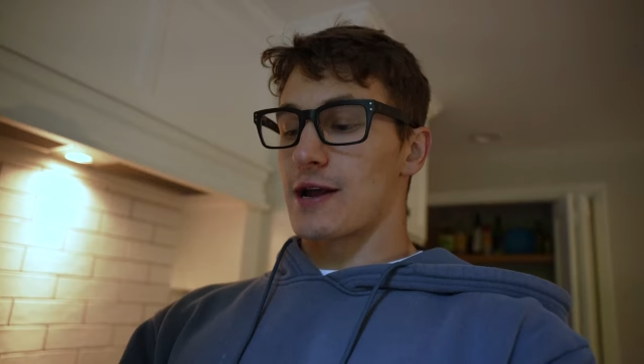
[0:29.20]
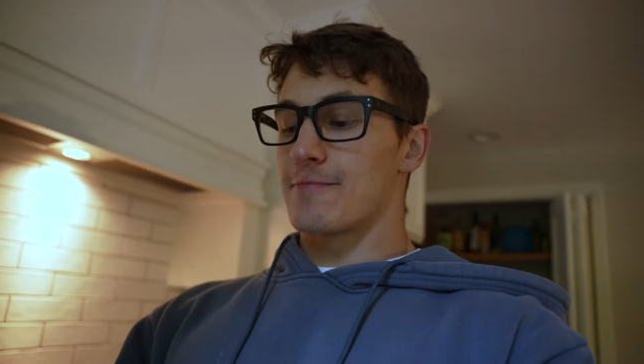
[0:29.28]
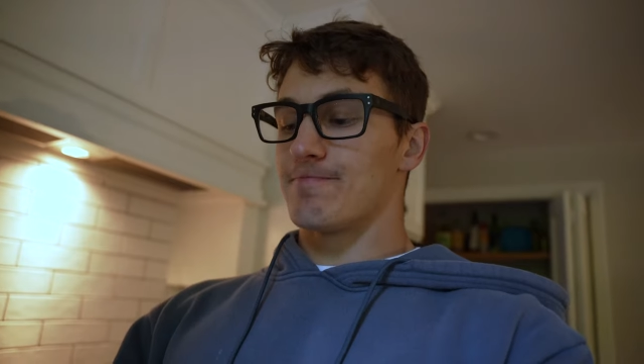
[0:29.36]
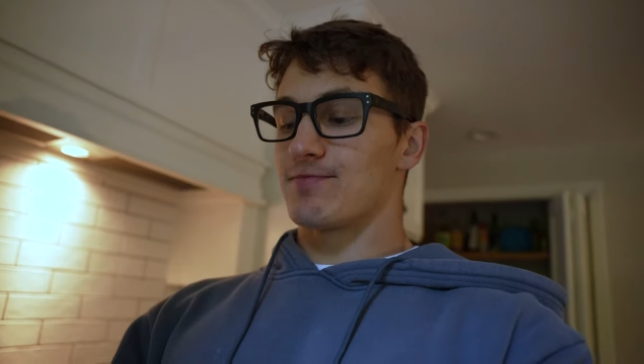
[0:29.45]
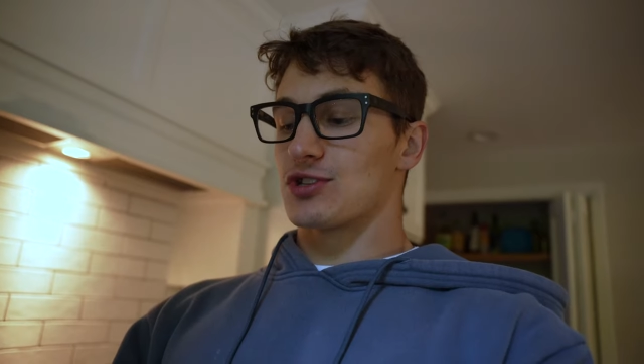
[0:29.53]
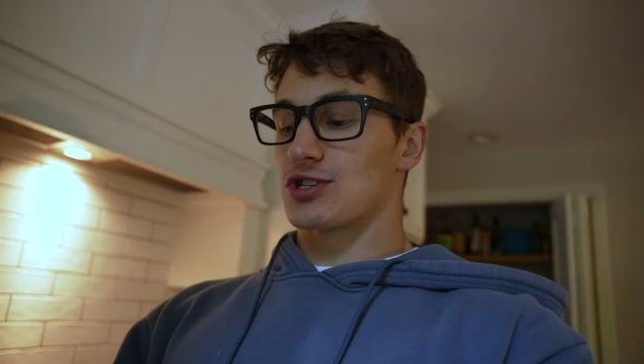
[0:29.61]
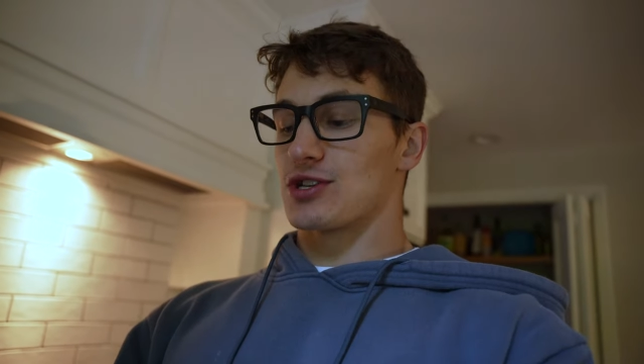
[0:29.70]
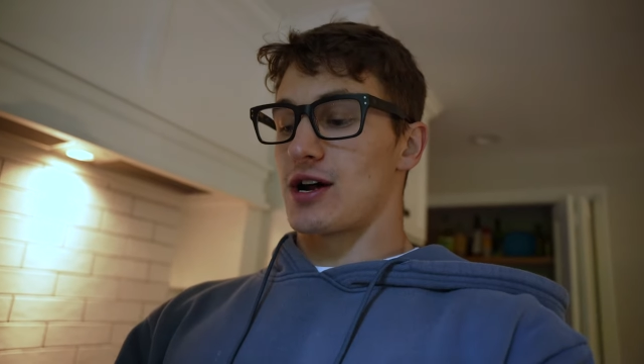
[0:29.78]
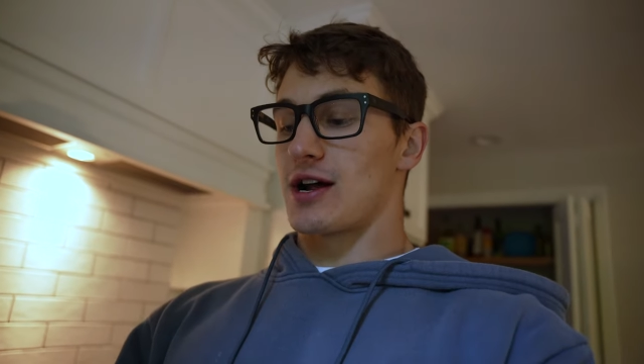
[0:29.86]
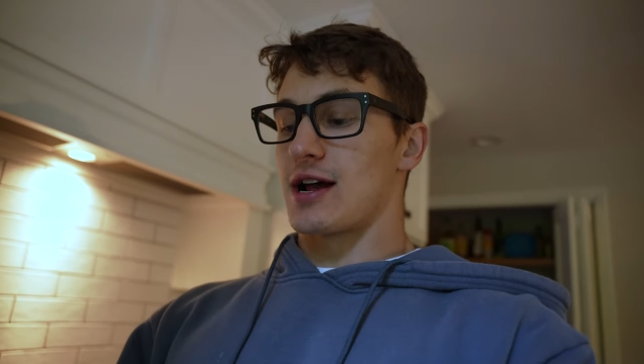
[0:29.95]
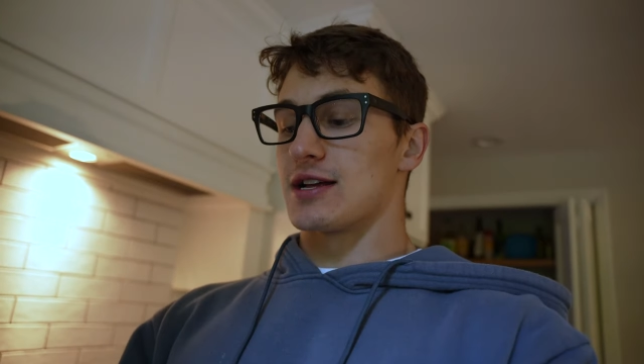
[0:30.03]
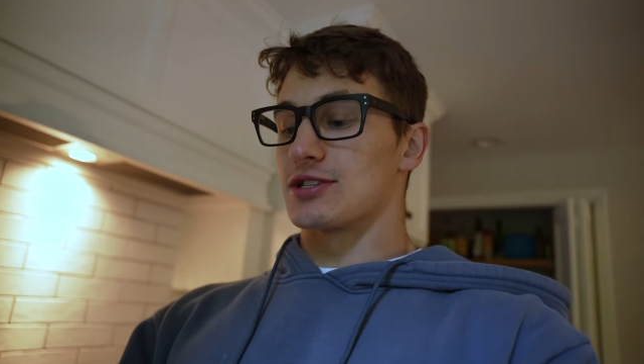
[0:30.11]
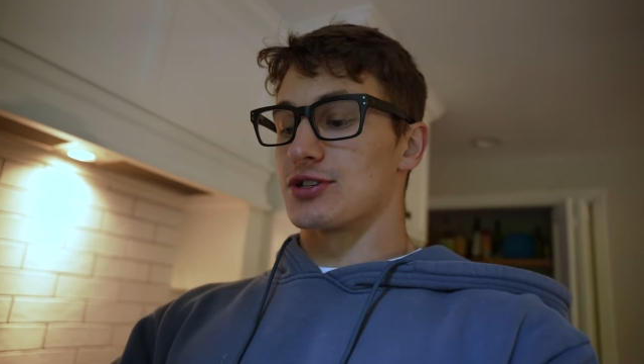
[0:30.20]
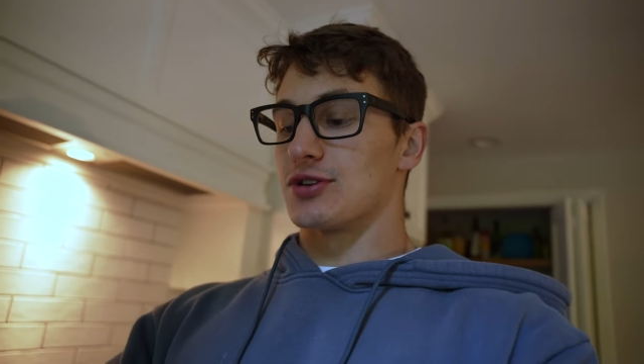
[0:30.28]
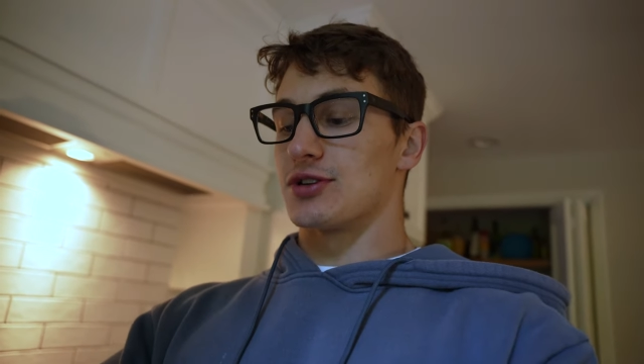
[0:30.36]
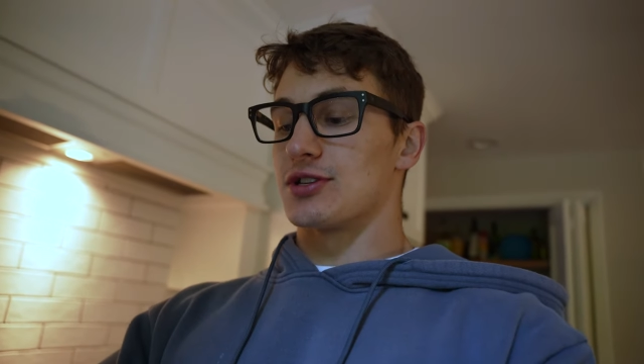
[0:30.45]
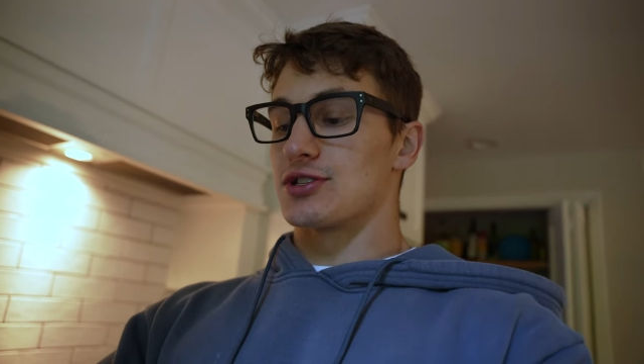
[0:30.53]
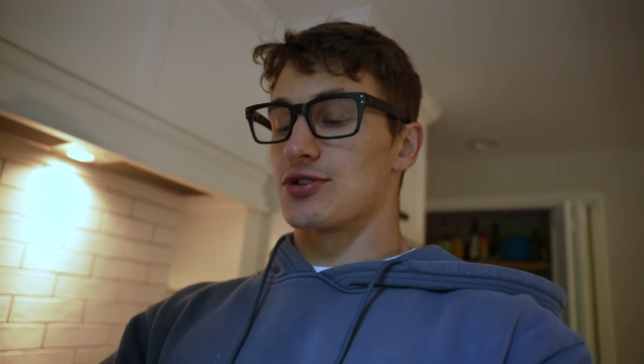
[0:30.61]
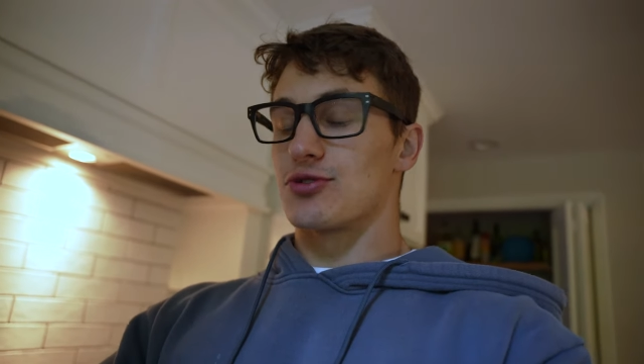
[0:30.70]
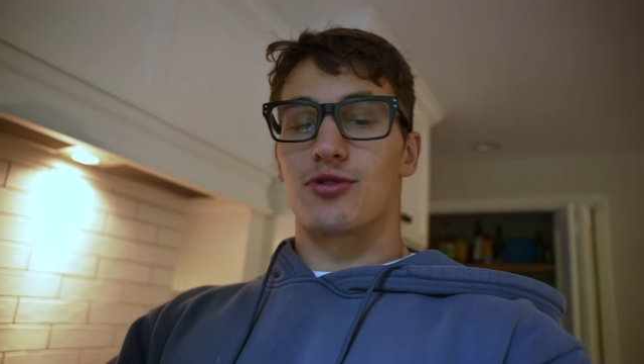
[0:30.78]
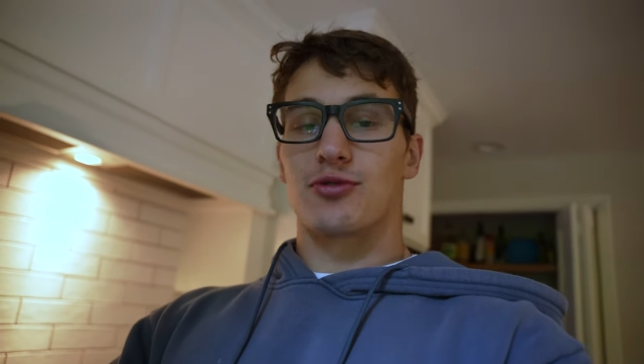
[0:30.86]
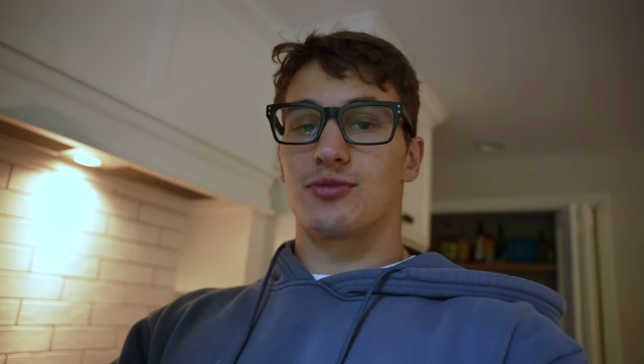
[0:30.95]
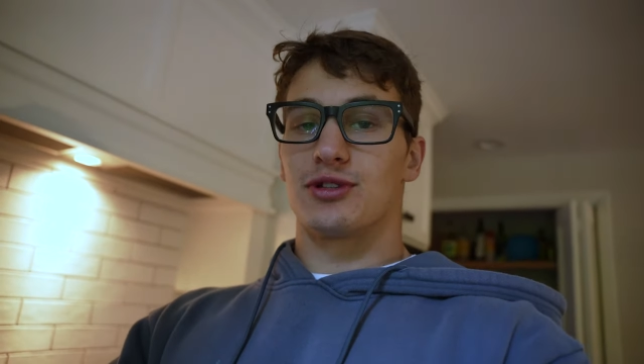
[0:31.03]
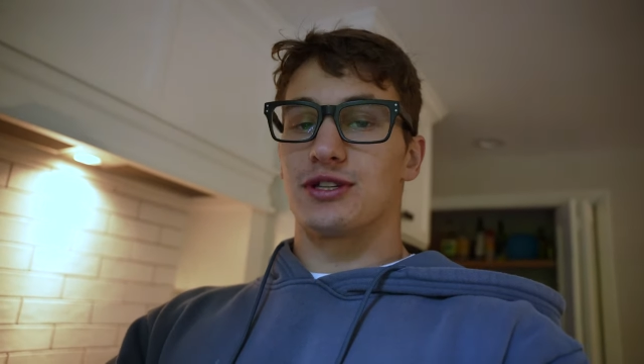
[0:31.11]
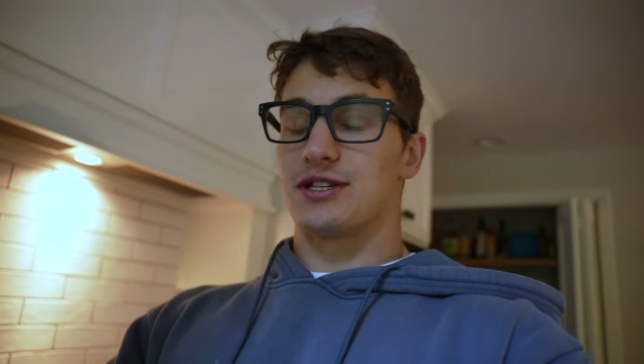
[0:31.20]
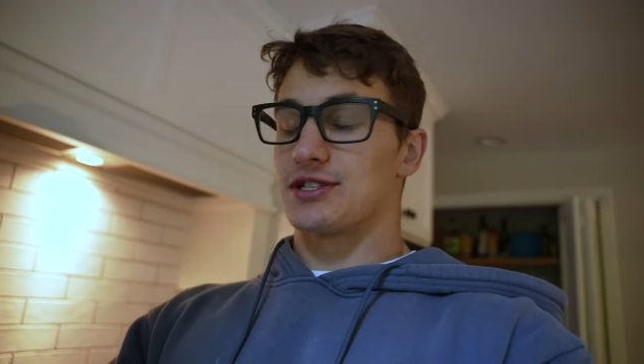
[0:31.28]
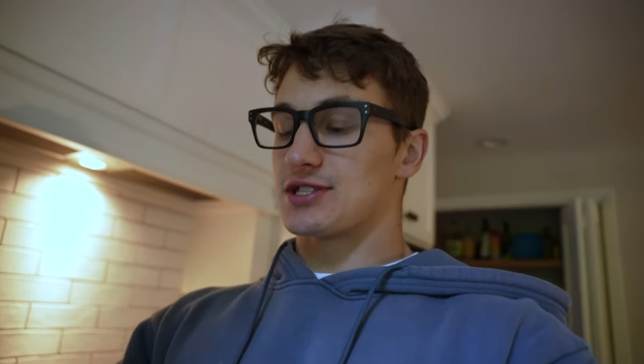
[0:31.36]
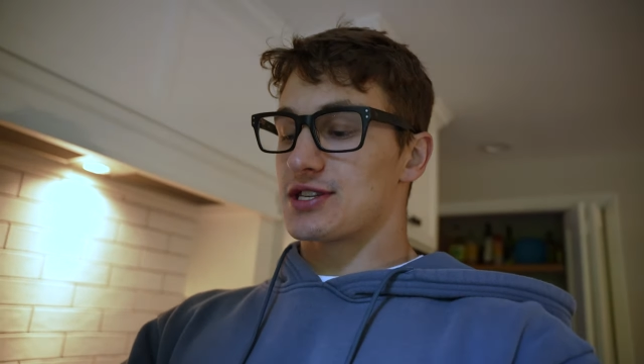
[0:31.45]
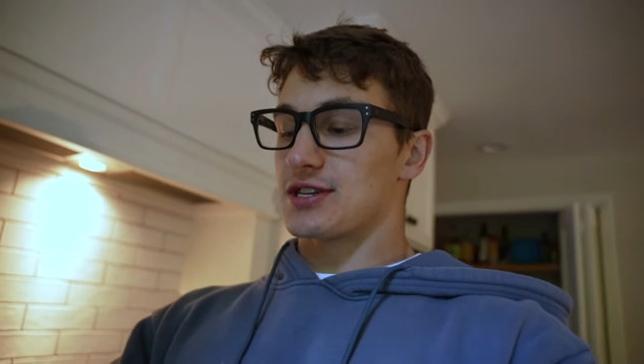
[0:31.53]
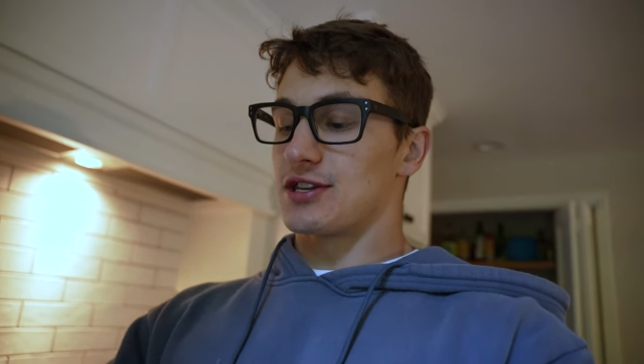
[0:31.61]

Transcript: right, just not as good as it normally is,